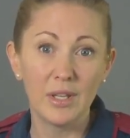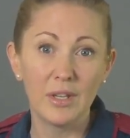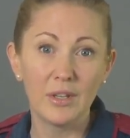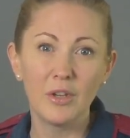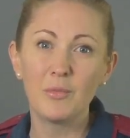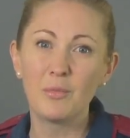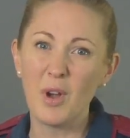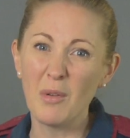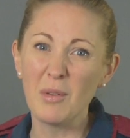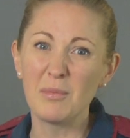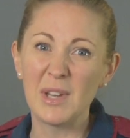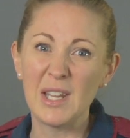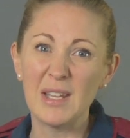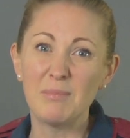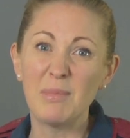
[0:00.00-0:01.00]
You'd
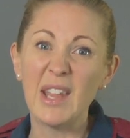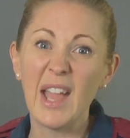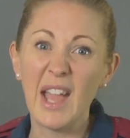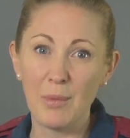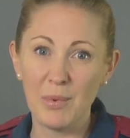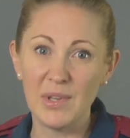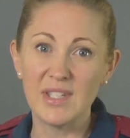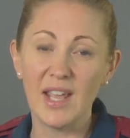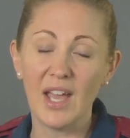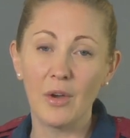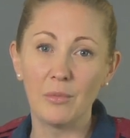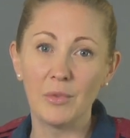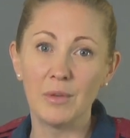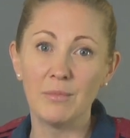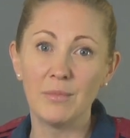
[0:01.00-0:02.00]
probably be happy to
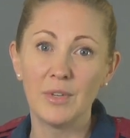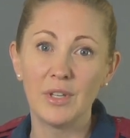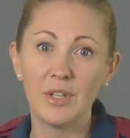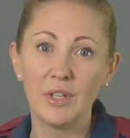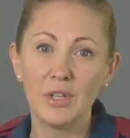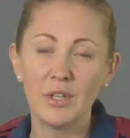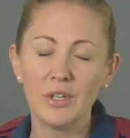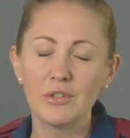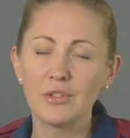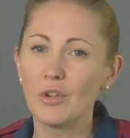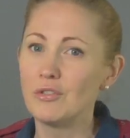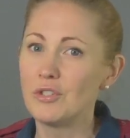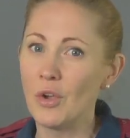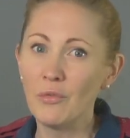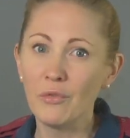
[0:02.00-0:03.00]
help them. So
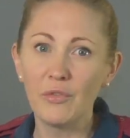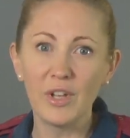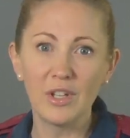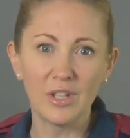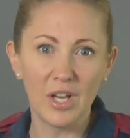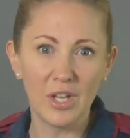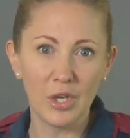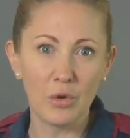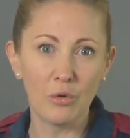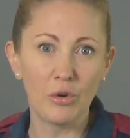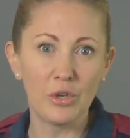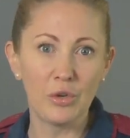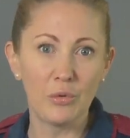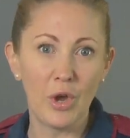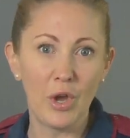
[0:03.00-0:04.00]
don't feel like you're
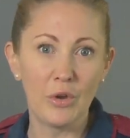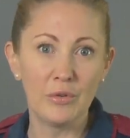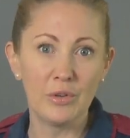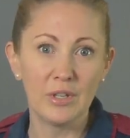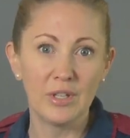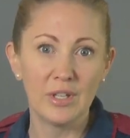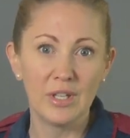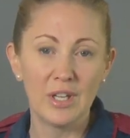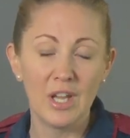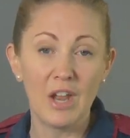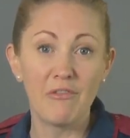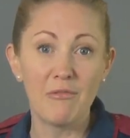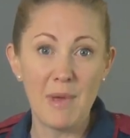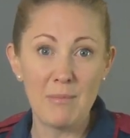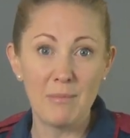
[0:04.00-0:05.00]
on your own. And
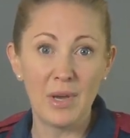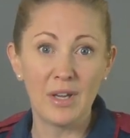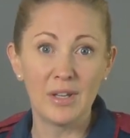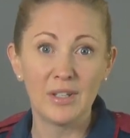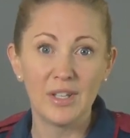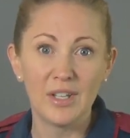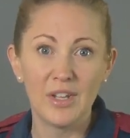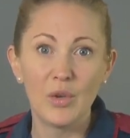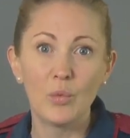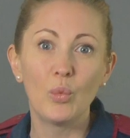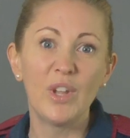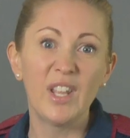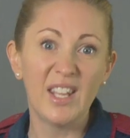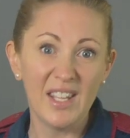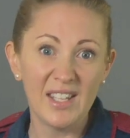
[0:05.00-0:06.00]
remember,
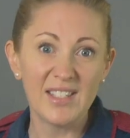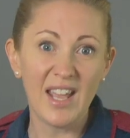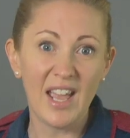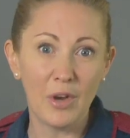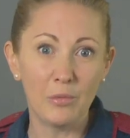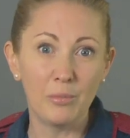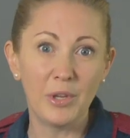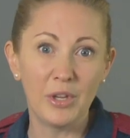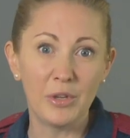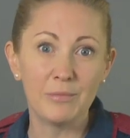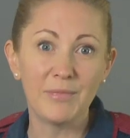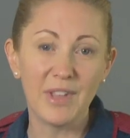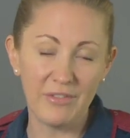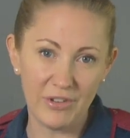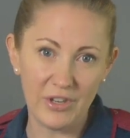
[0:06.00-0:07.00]
we're here to help you
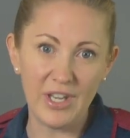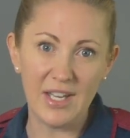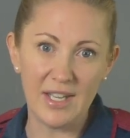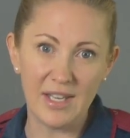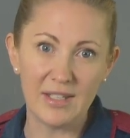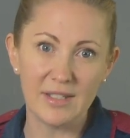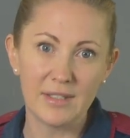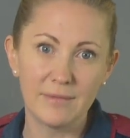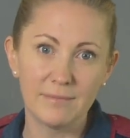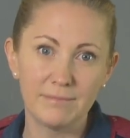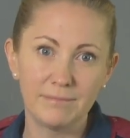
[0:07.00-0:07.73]
if you need it.